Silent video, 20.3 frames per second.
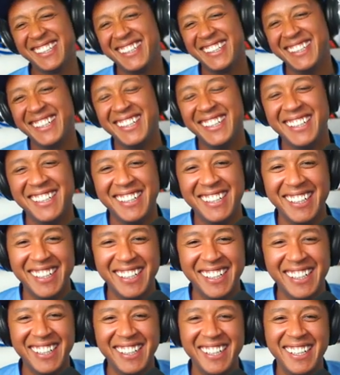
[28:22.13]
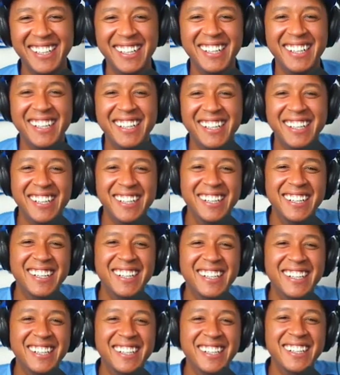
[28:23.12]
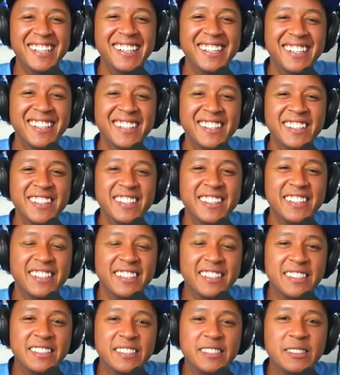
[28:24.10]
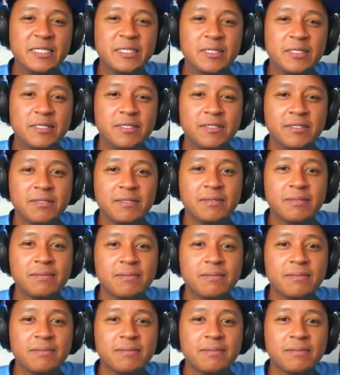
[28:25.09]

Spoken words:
No words are spoken by the person on screen.